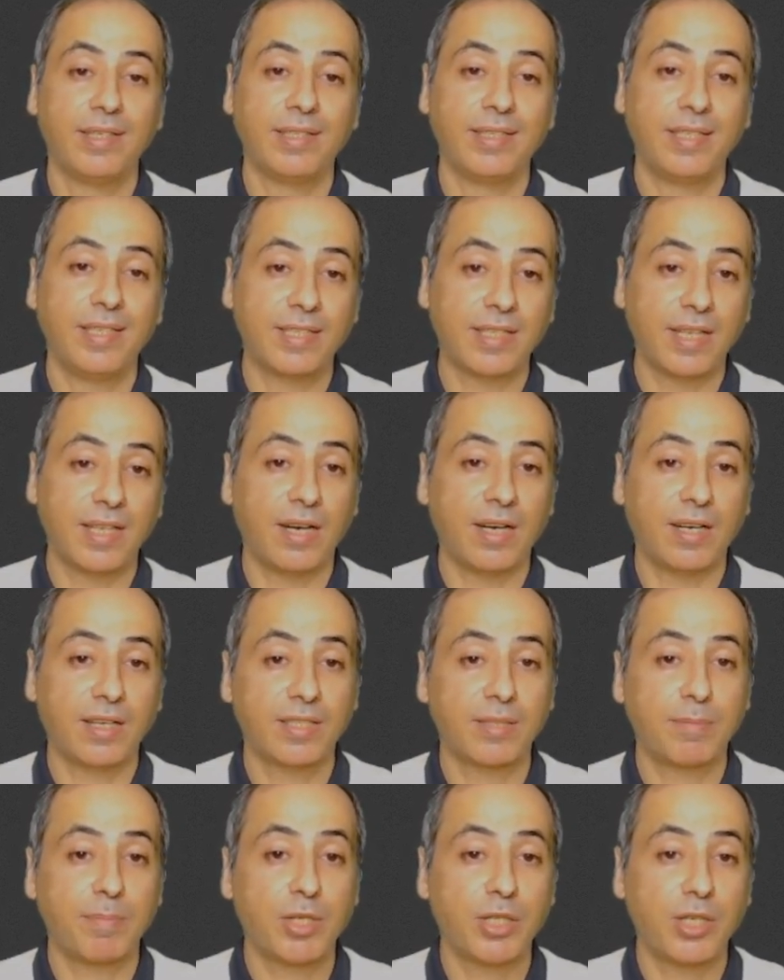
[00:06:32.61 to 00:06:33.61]
These are
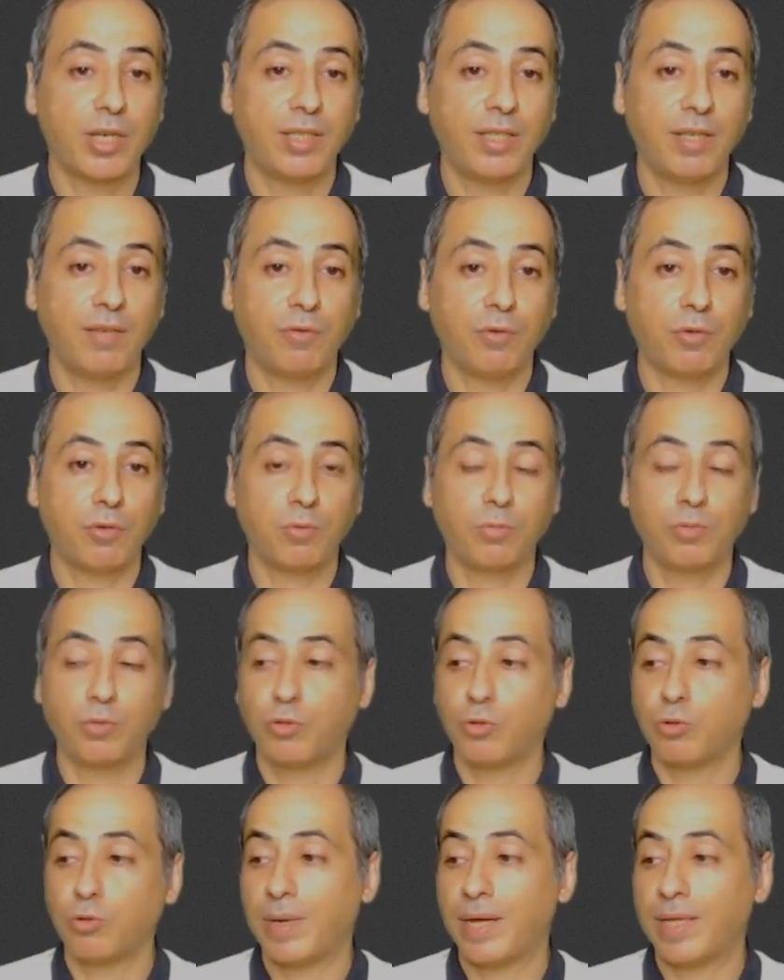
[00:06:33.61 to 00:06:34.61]
specialty for
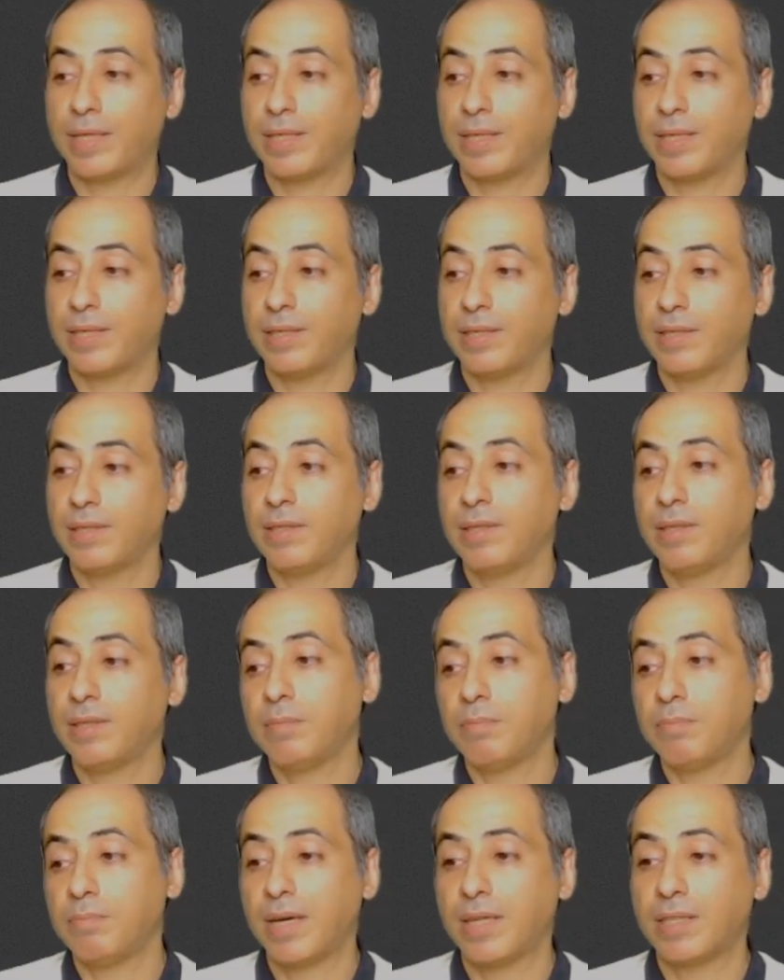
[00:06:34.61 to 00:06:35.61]
Ubuntu Mate,
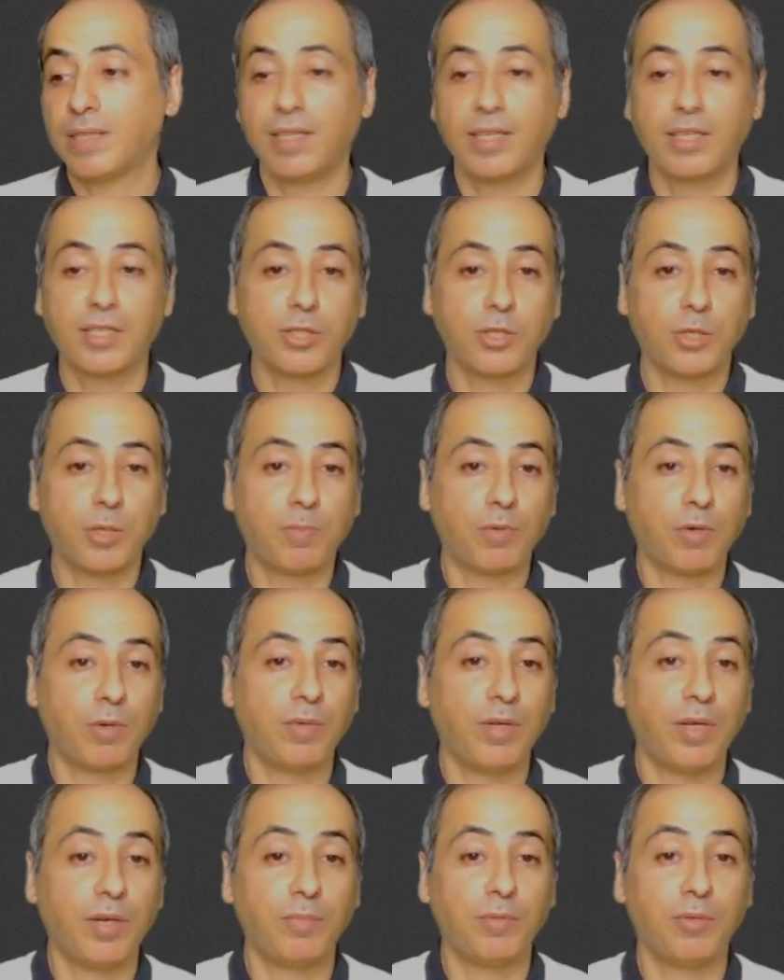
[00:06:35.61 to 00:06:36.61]
but there is no
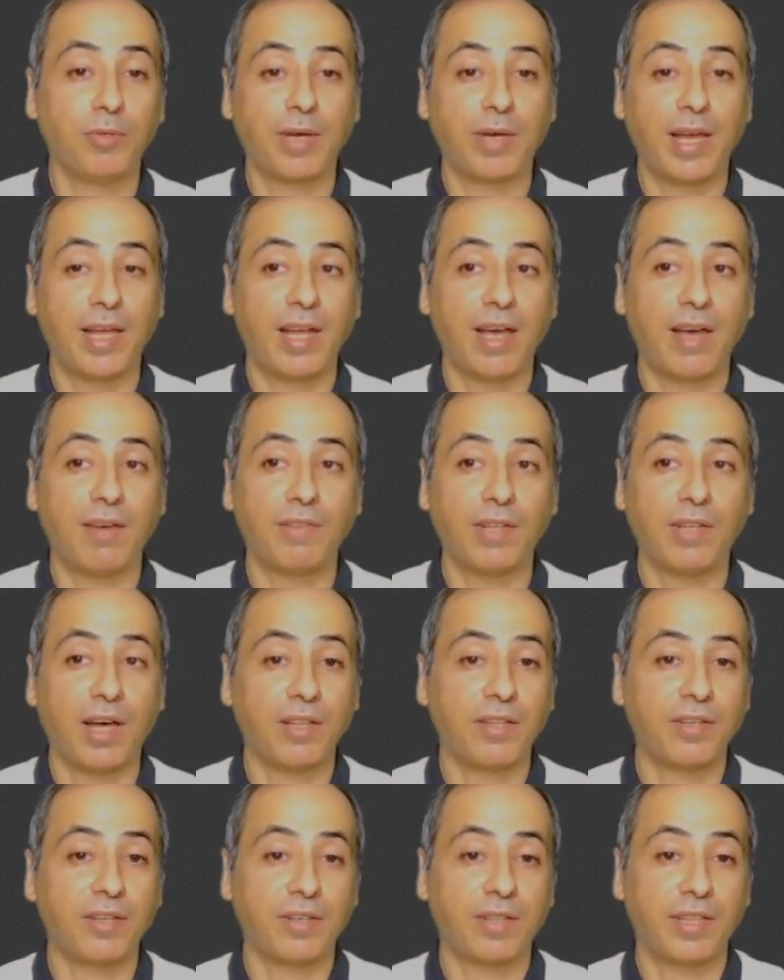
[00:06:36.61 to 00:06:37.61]
problem. You can have the
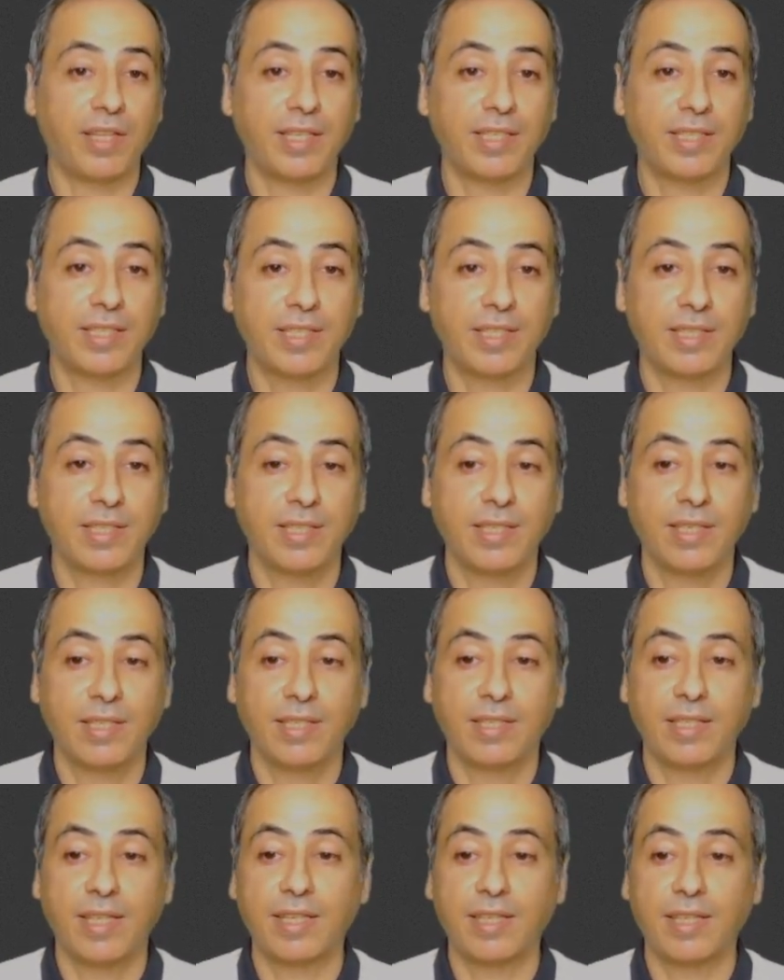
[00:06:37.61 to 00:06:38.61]
other things
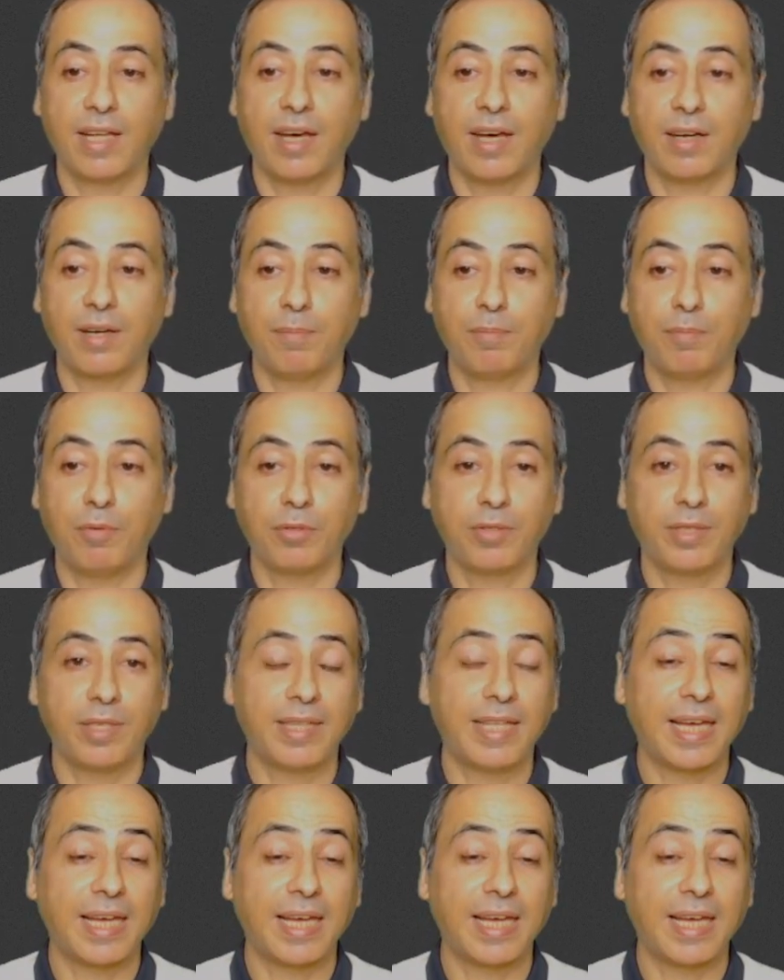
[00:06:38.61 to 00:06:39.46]
that are important.